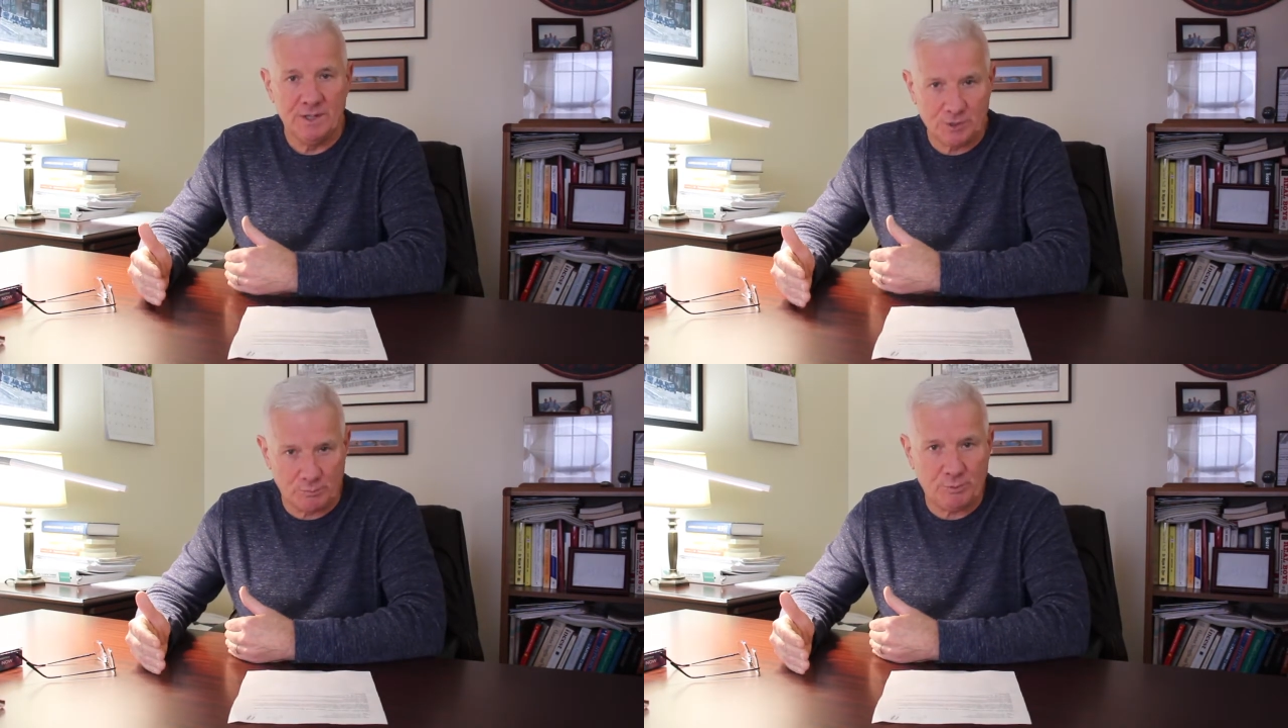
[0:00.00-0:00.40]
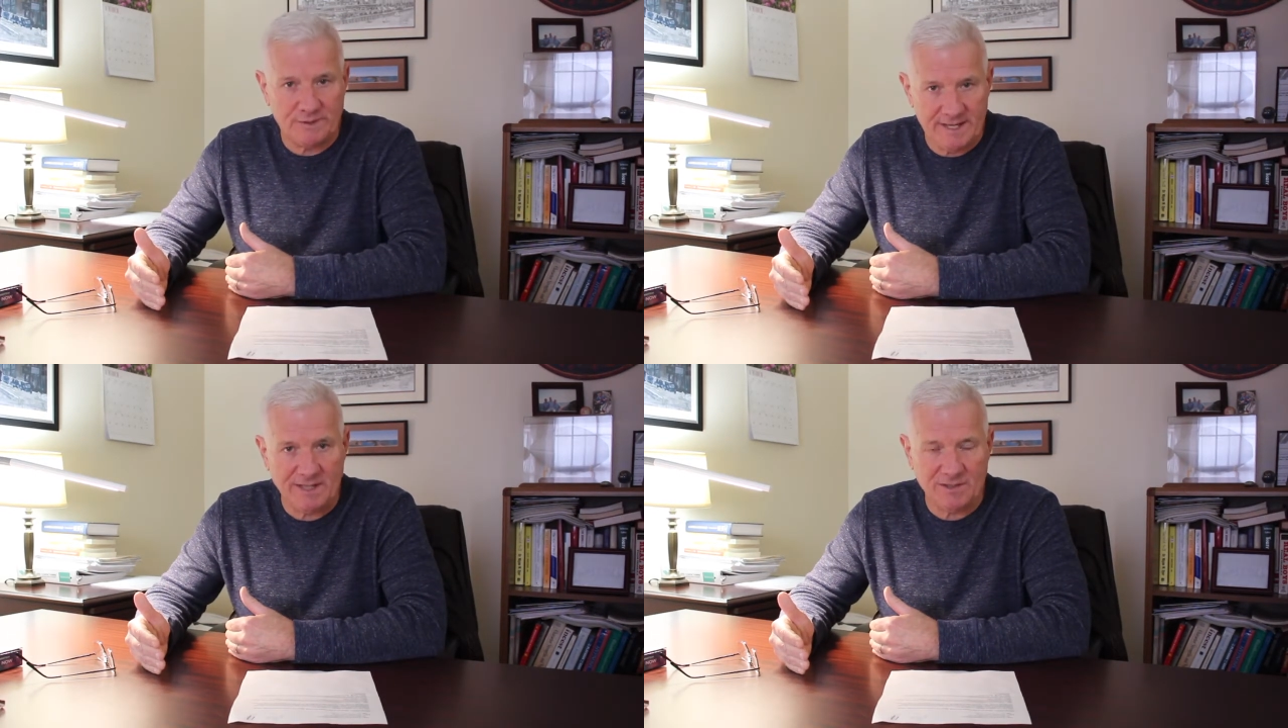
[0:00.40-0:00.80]
to
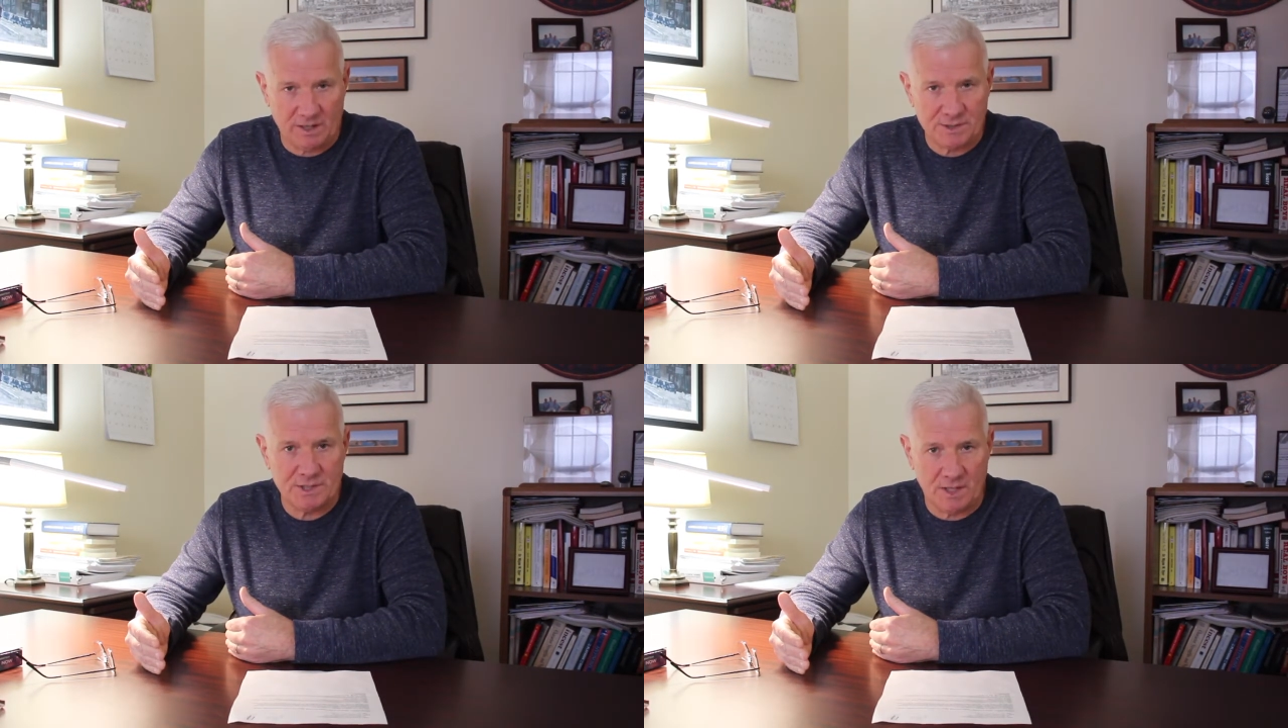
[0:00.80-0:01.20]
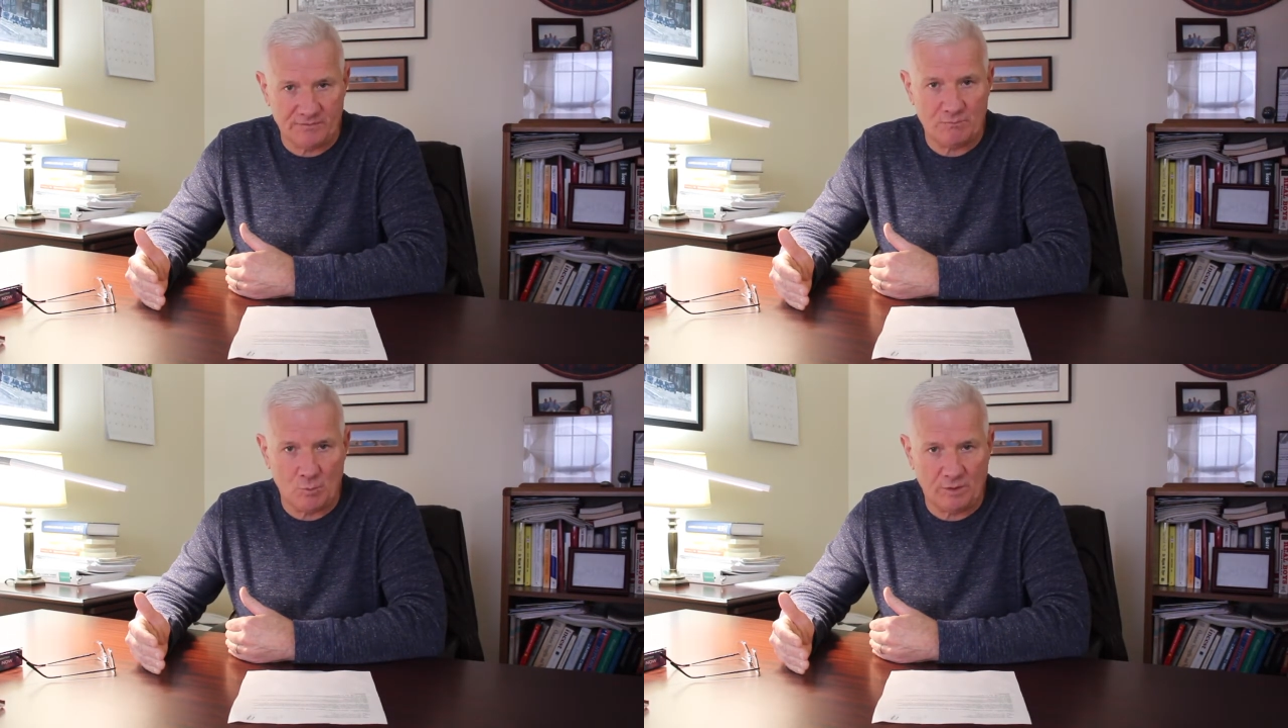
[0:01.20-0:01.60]
protect
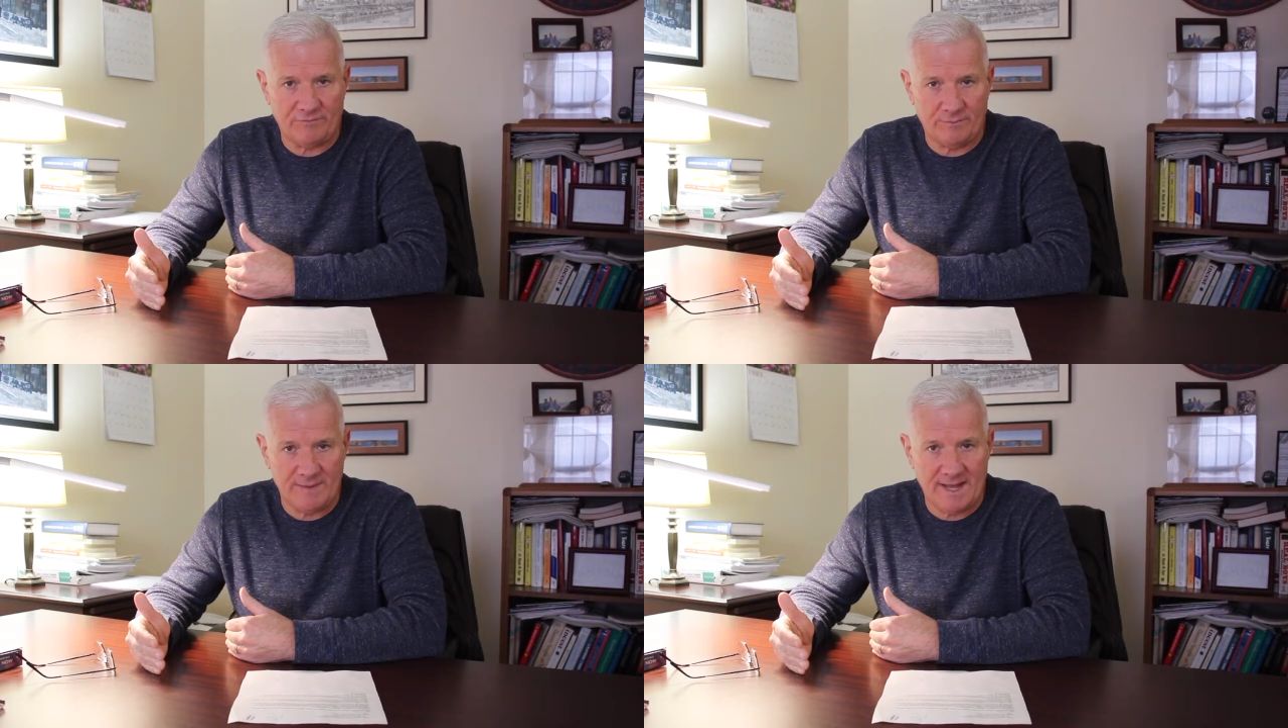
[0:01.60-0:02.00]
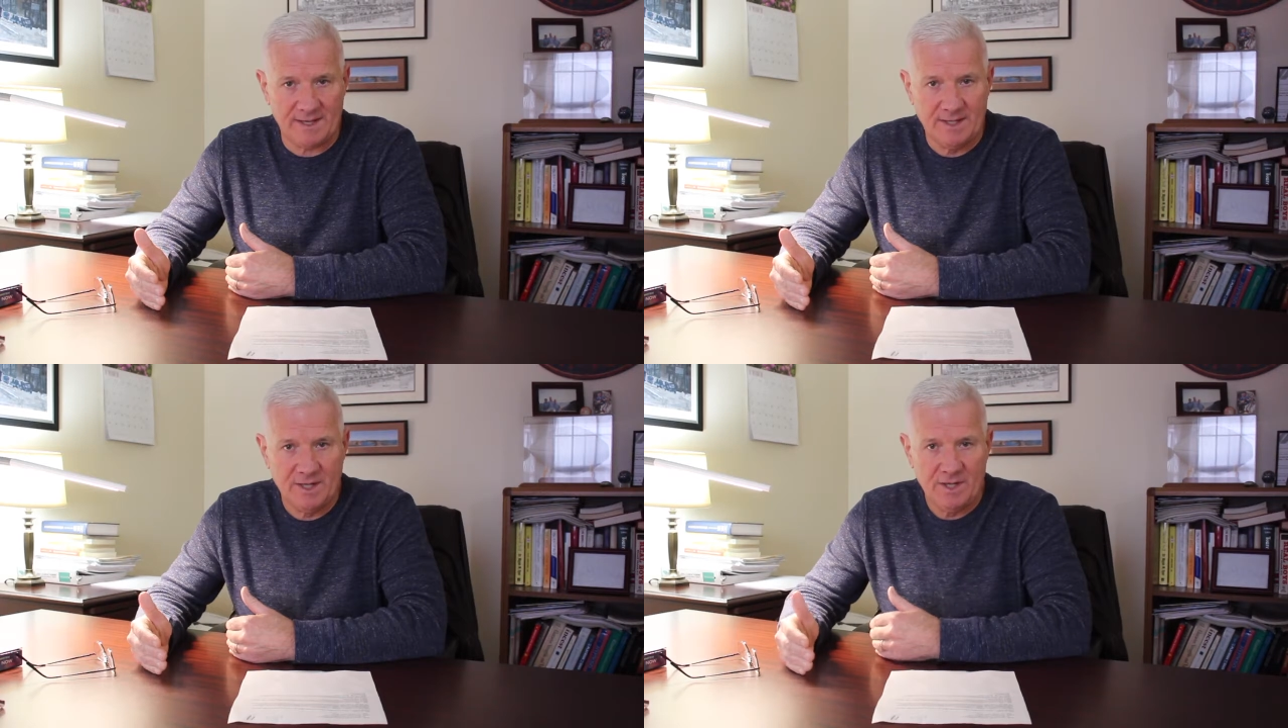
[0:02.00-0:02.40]
ourselves more from
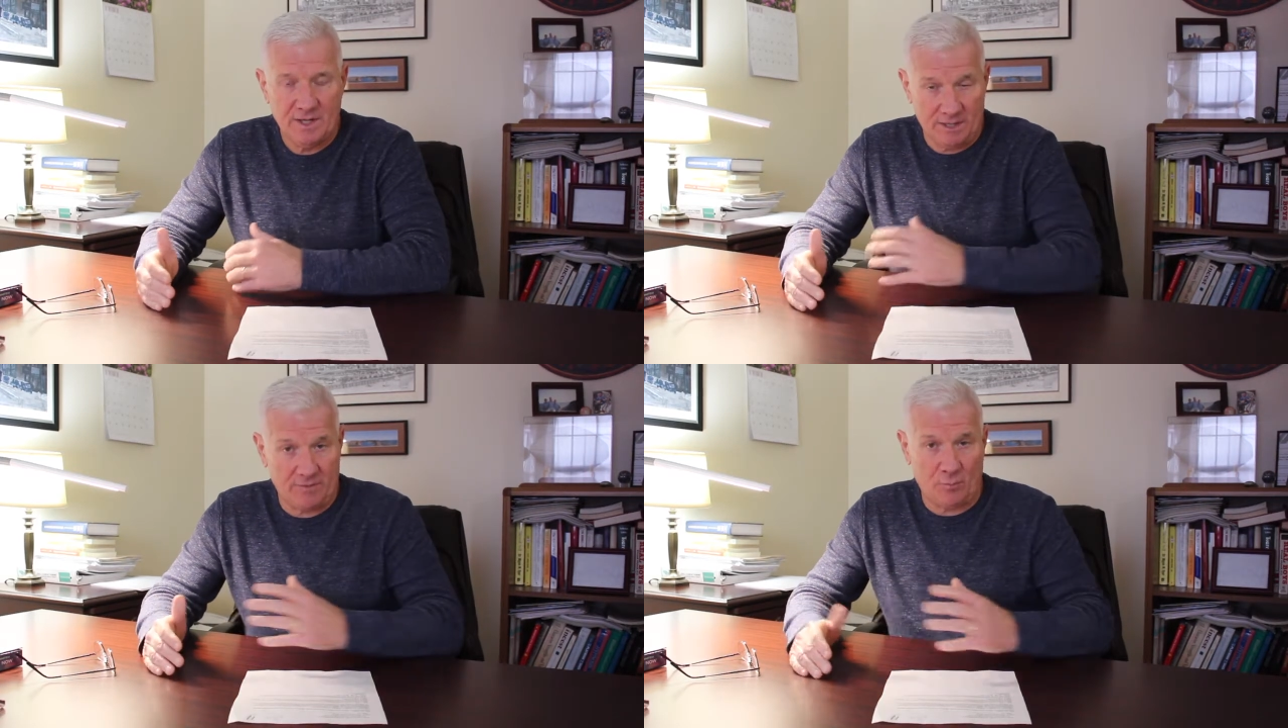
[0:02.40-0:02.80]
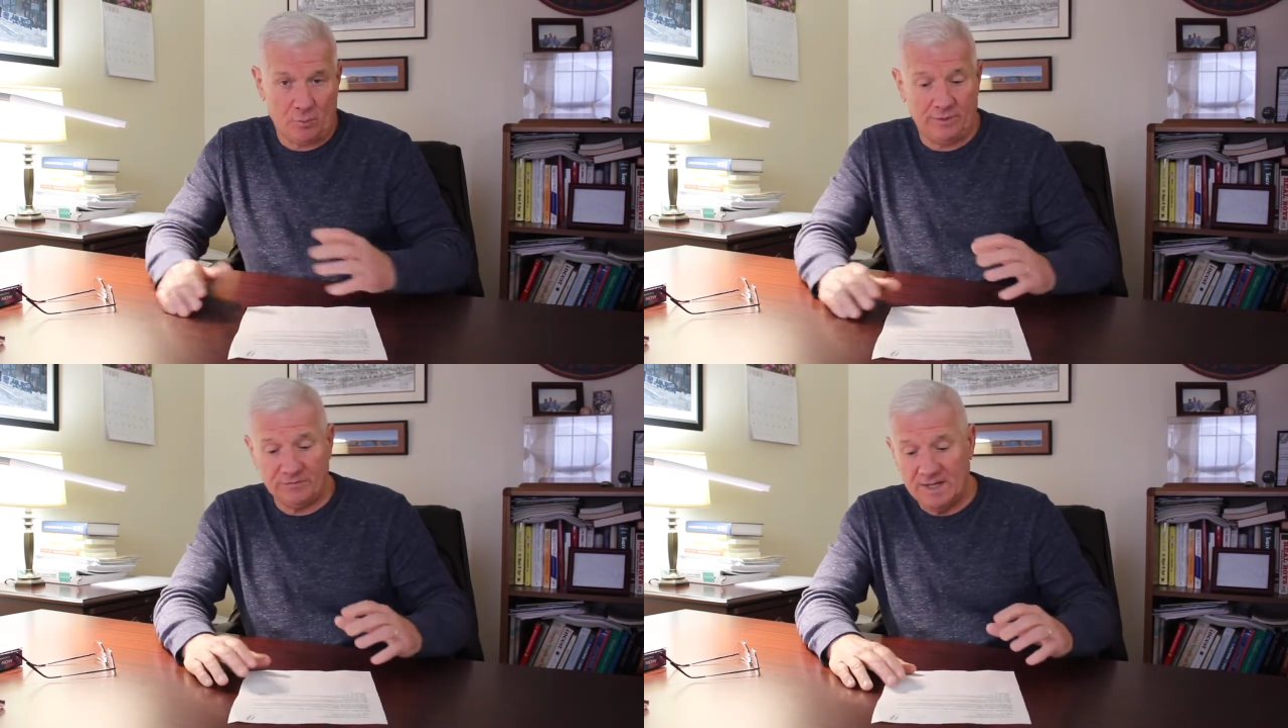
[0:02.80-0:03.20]
that. In other
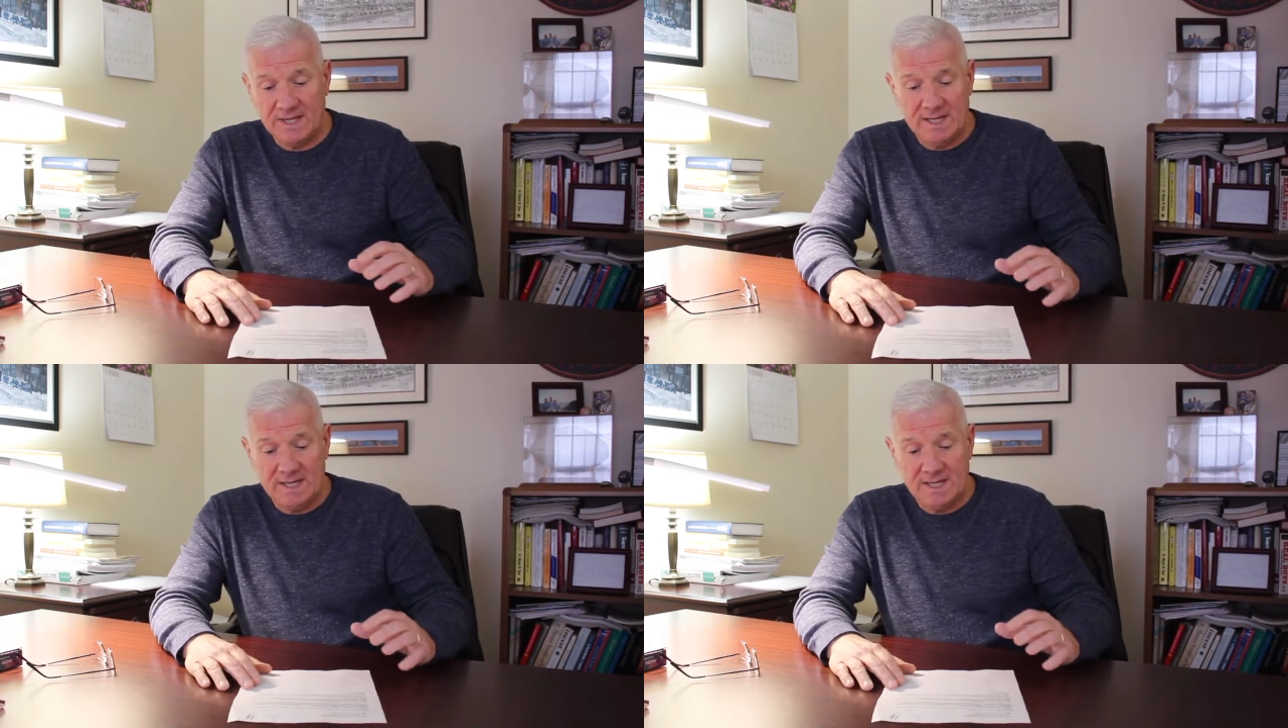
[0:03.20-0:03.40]
words,